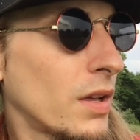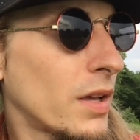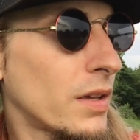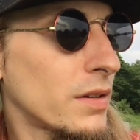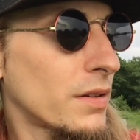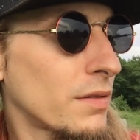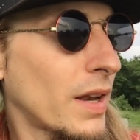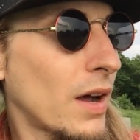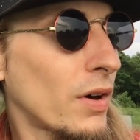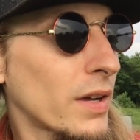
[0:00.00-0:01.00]
And
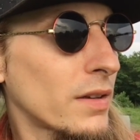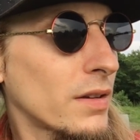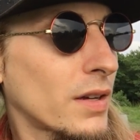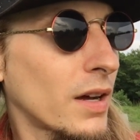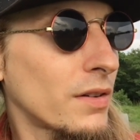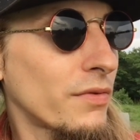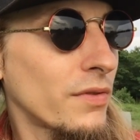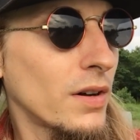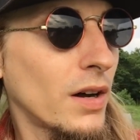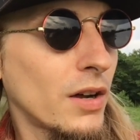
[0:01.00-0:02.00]
now I kind of
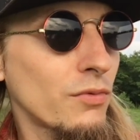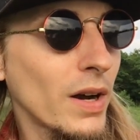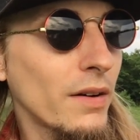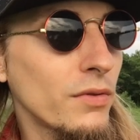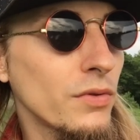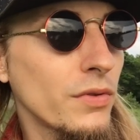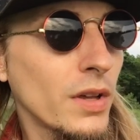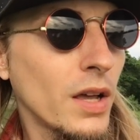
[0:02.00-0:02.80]
unraveled